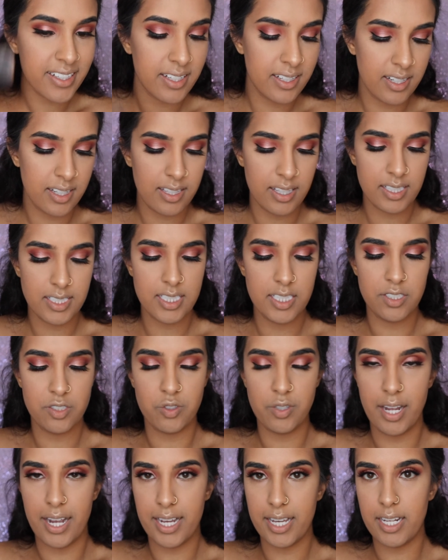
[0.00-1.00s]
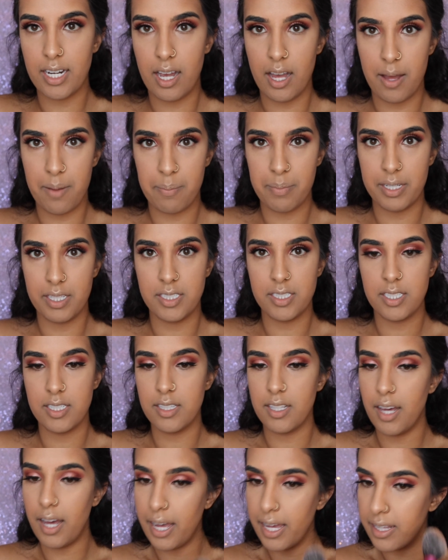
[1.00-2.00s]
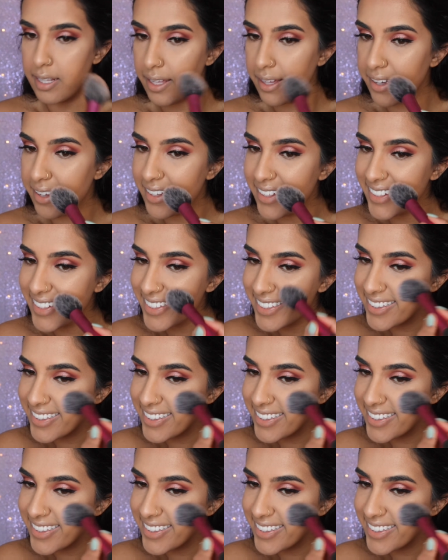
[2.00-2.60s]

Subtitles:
And I like to drag it up into the highlight,